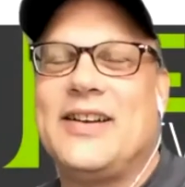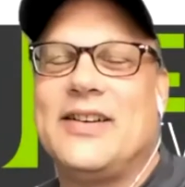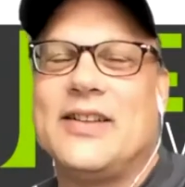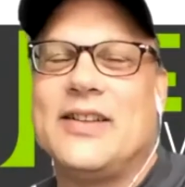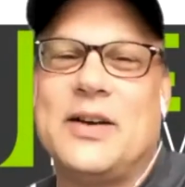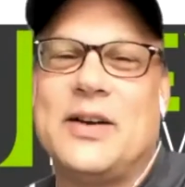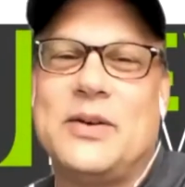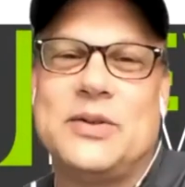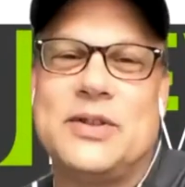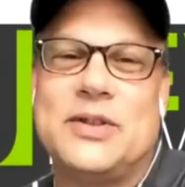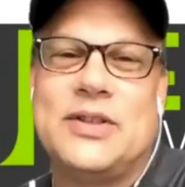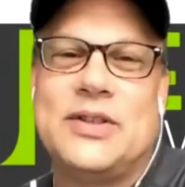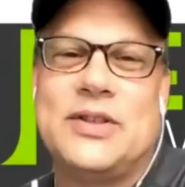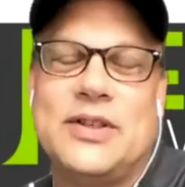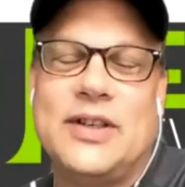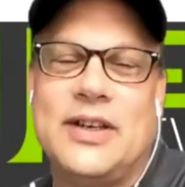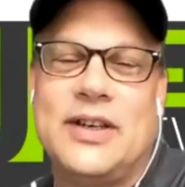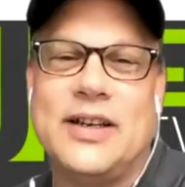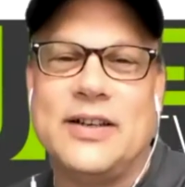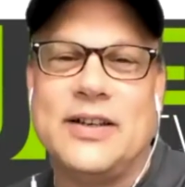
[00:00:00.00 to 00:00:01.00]
that was,
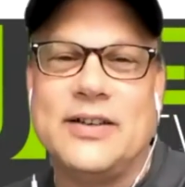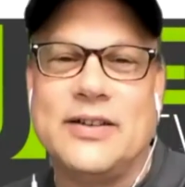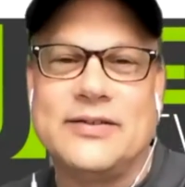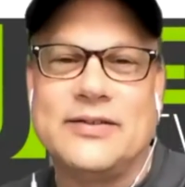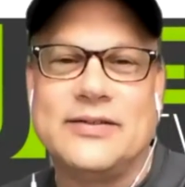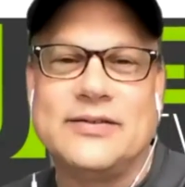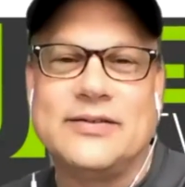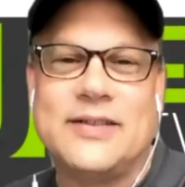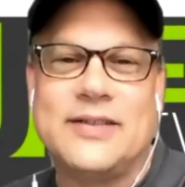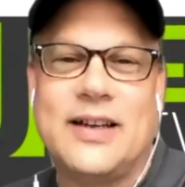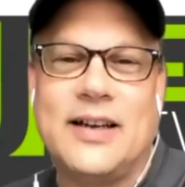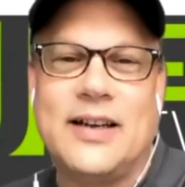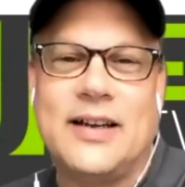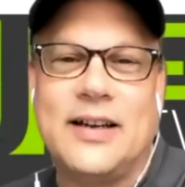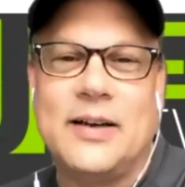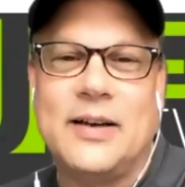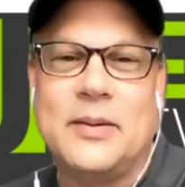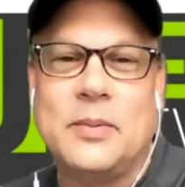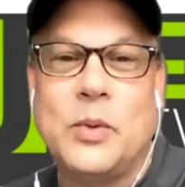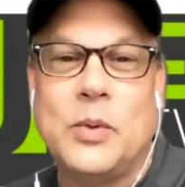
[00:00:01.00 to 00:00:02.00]

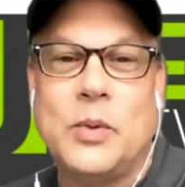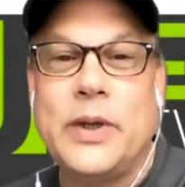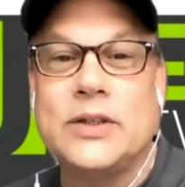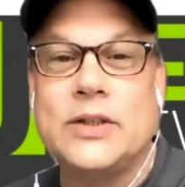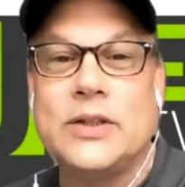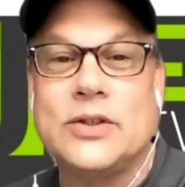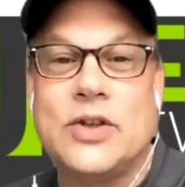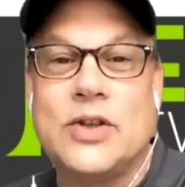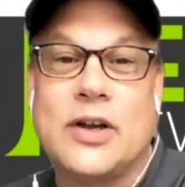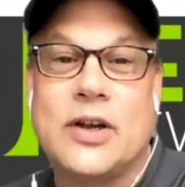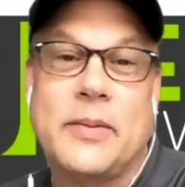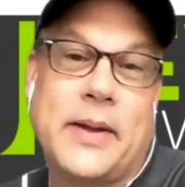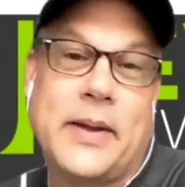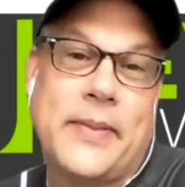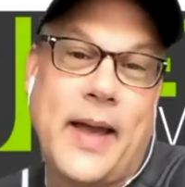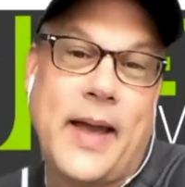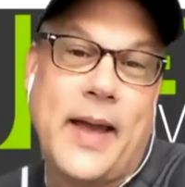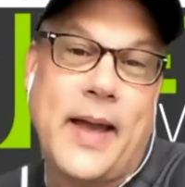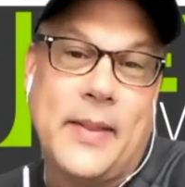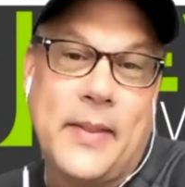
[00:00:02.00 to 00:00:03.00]
but we can talk about
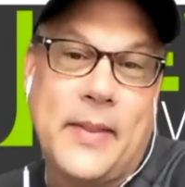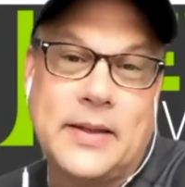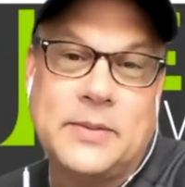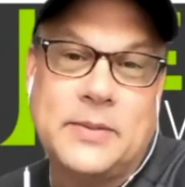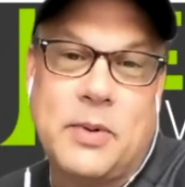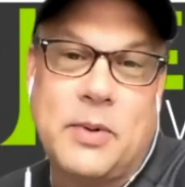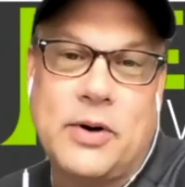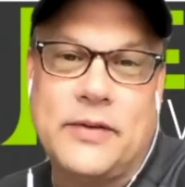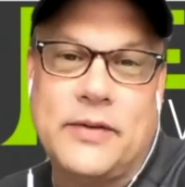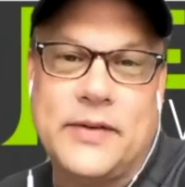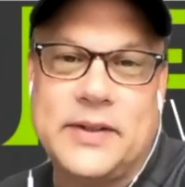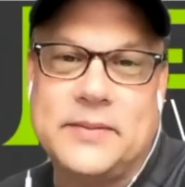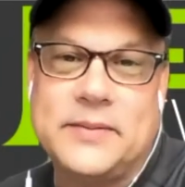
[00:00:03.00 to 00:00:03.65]
that. That's part of it.